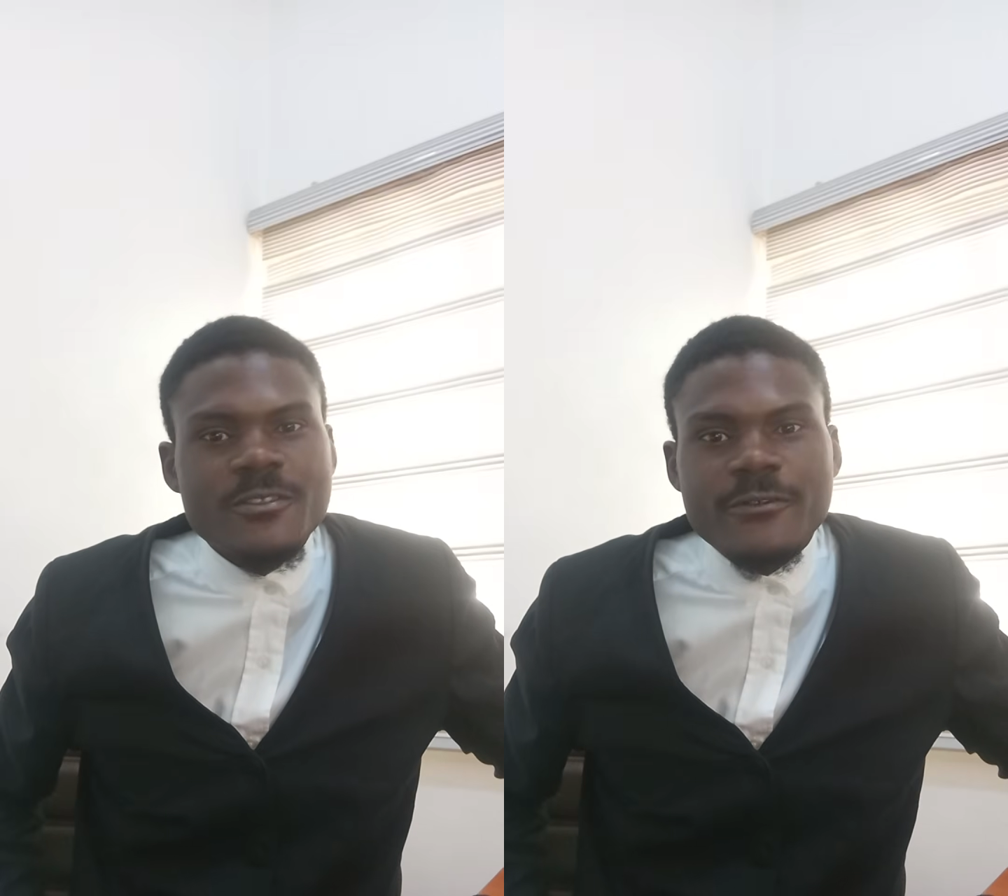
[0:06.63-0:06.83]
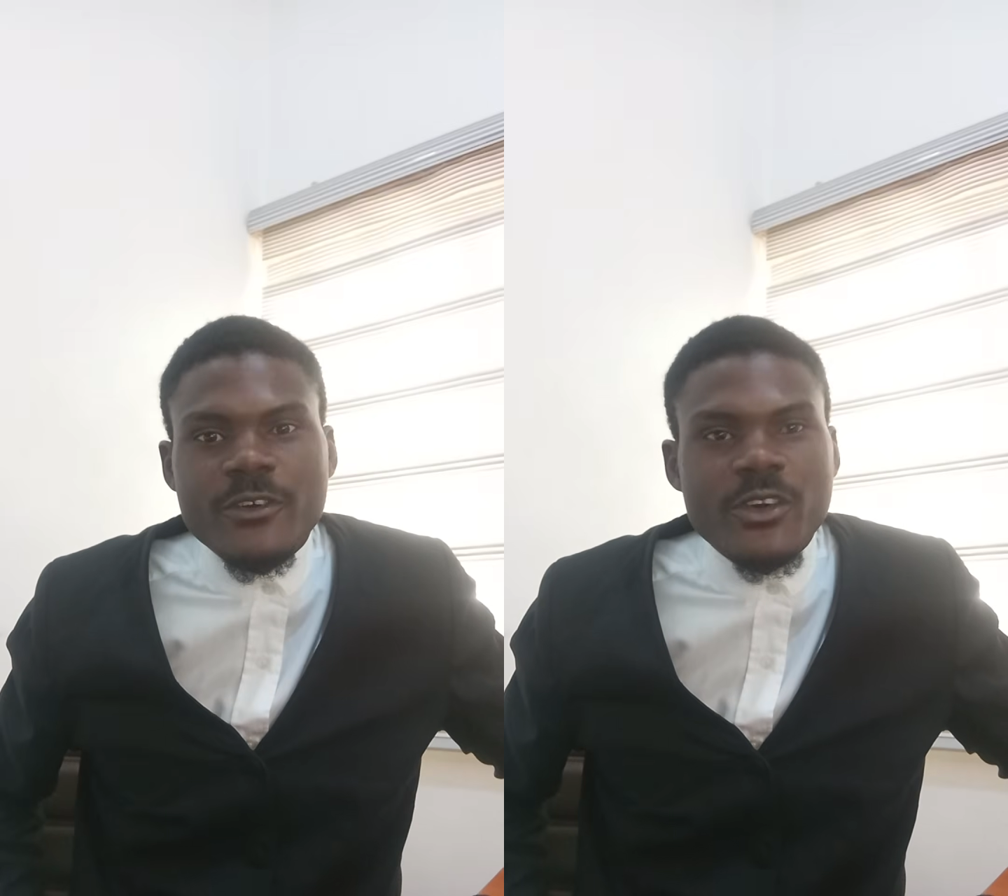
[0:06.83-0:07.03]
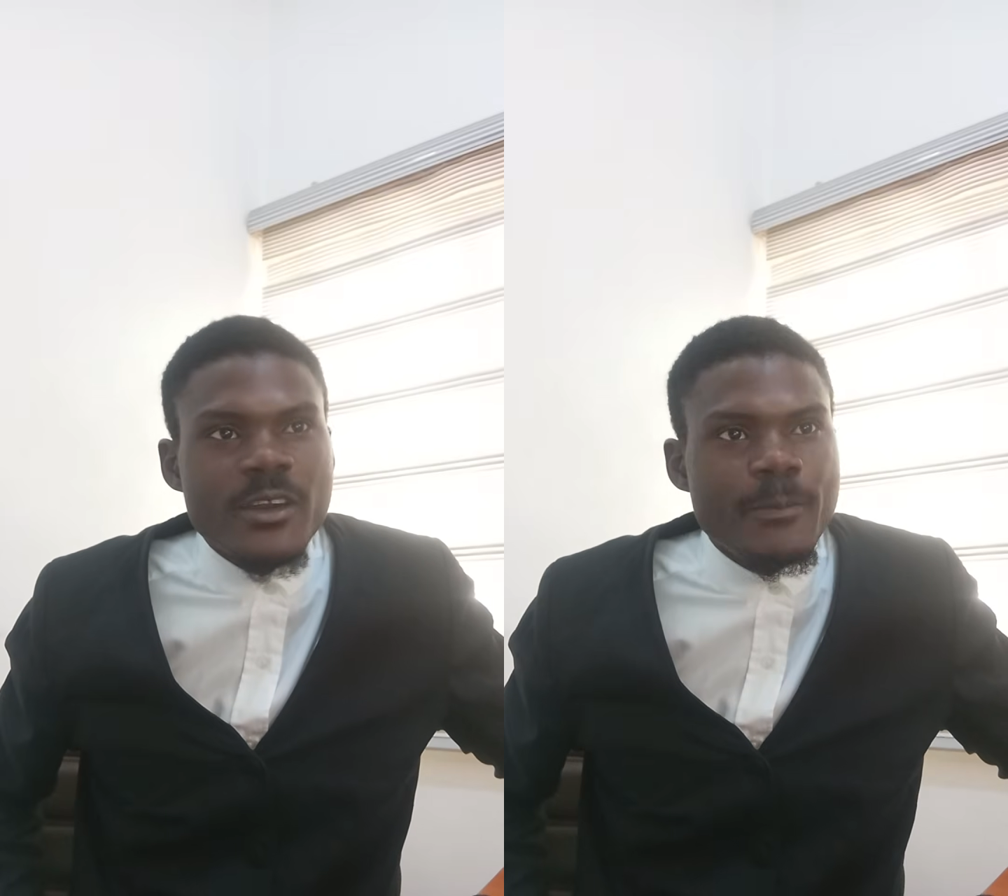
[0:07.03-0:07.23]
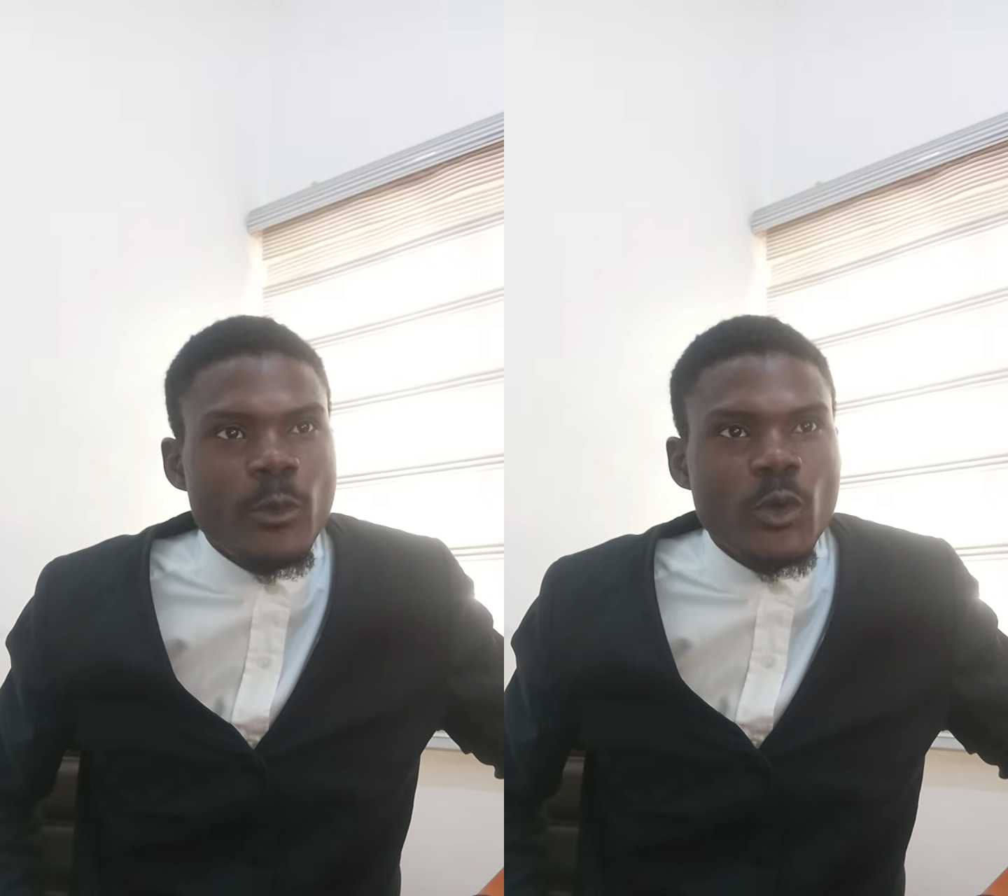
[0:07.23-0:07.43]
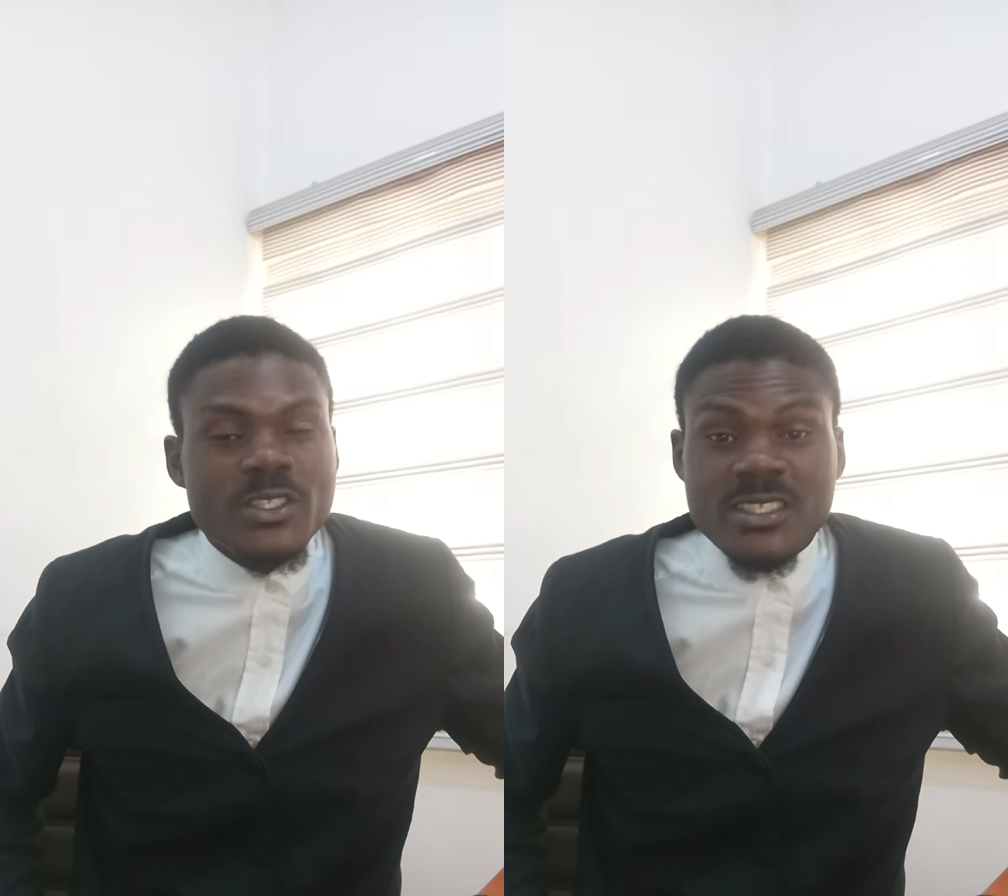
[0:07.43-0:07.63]
very
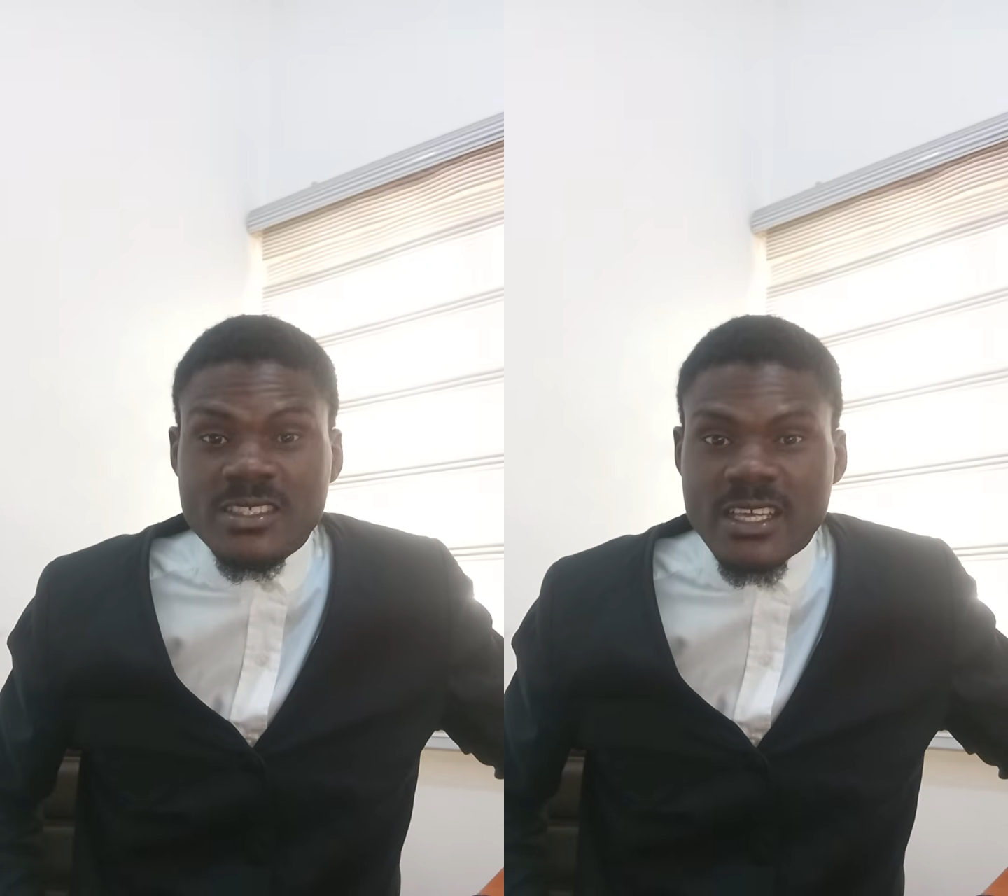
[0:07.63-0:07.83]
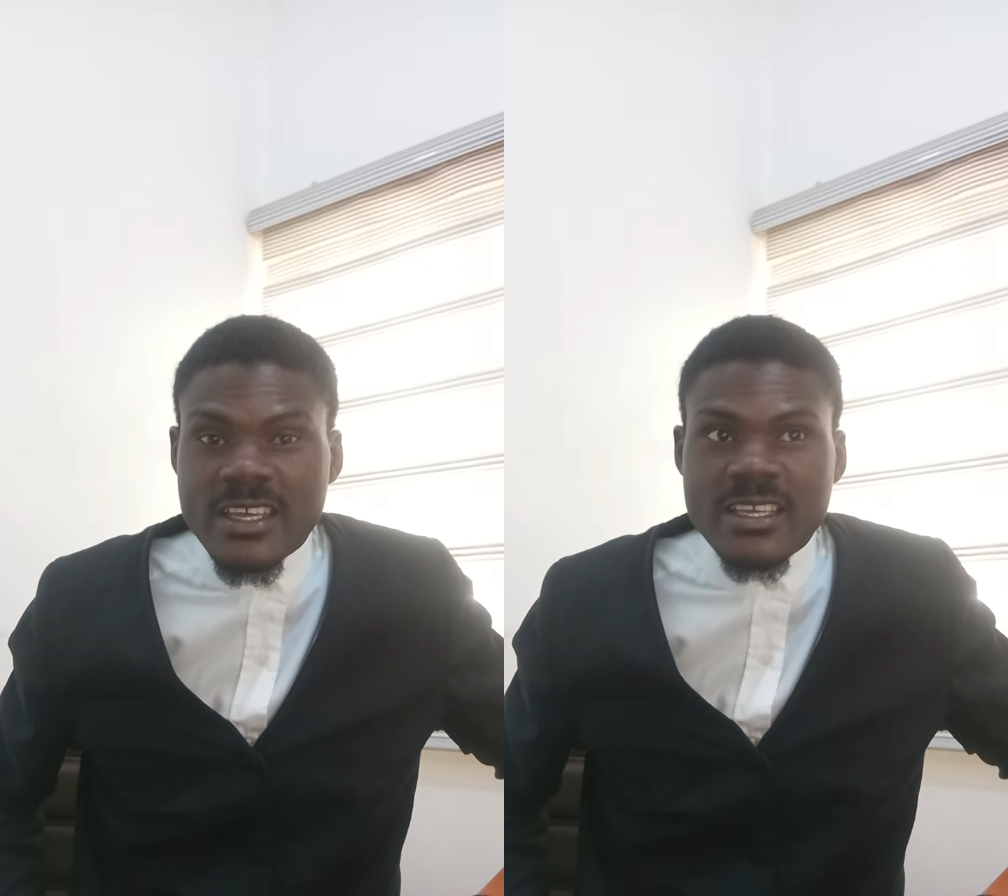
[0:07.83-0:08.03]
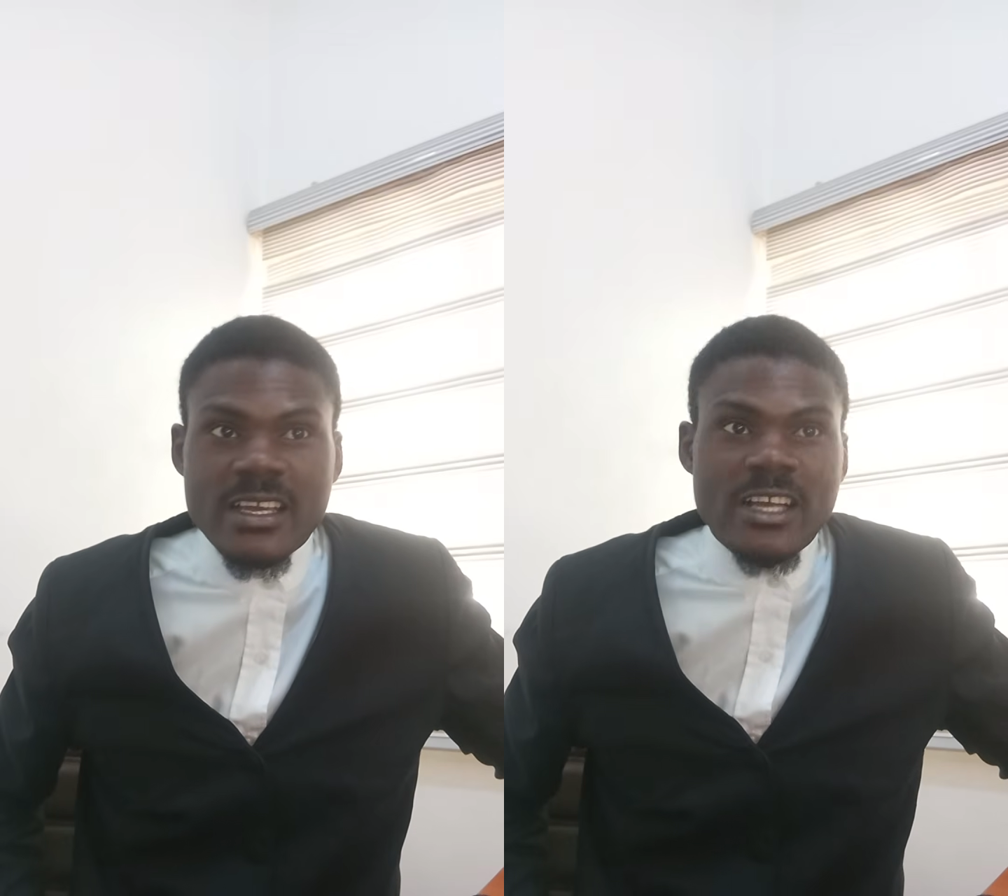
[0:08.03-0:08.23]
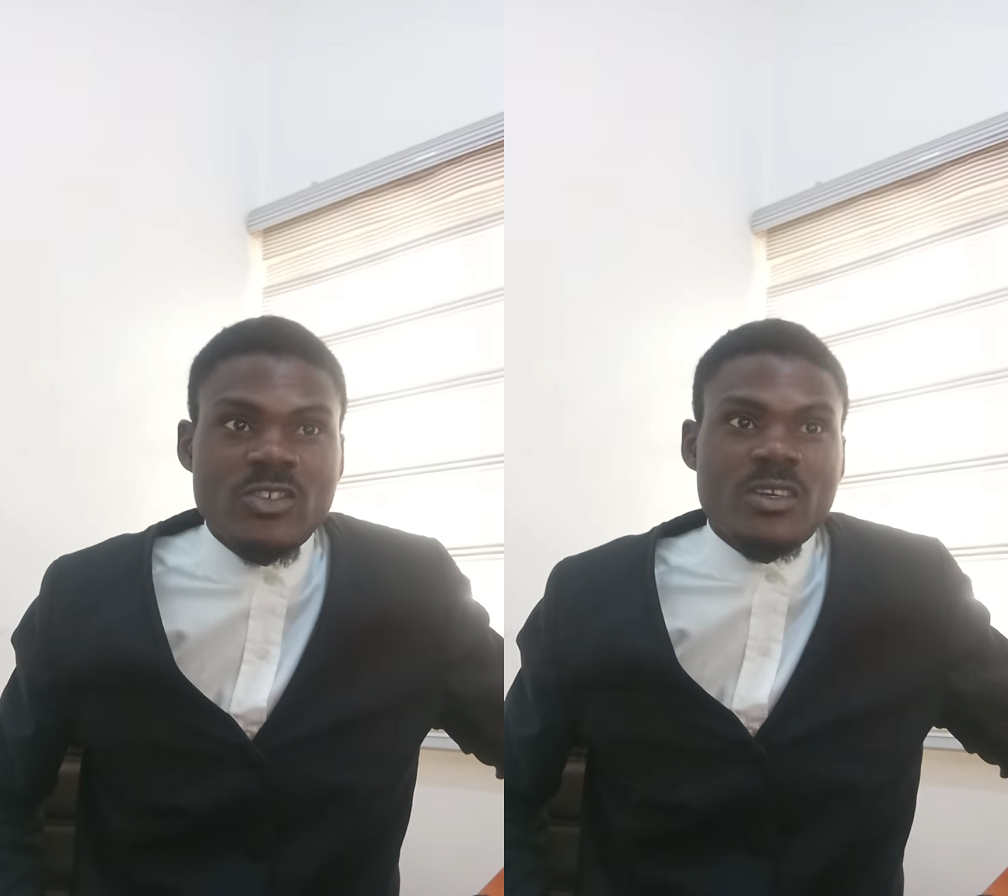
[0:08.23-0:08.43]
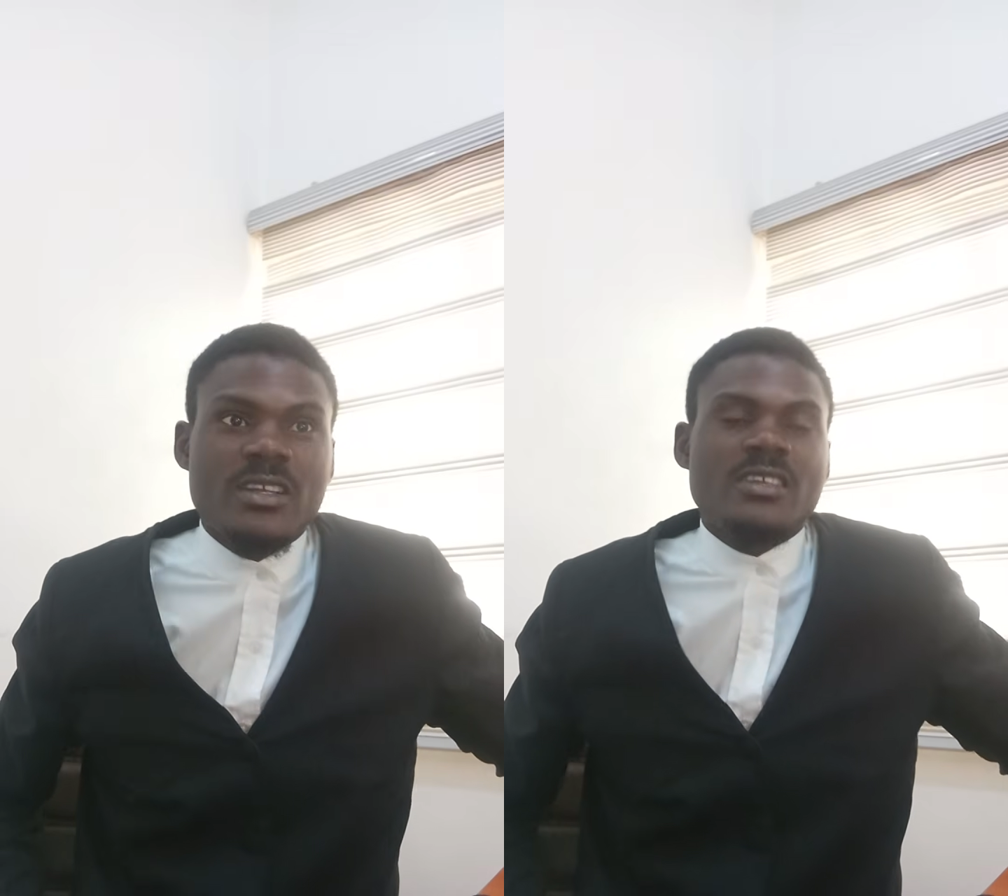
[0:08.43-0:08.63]
important that I
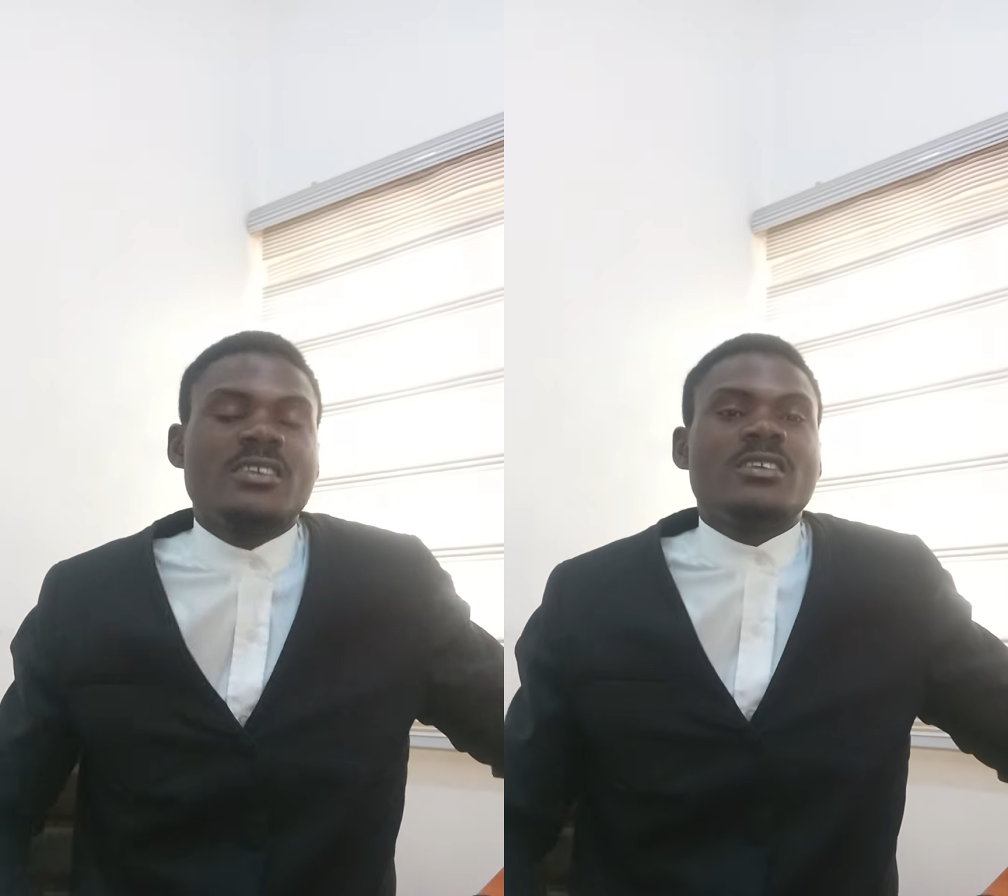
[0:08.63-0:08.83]
actually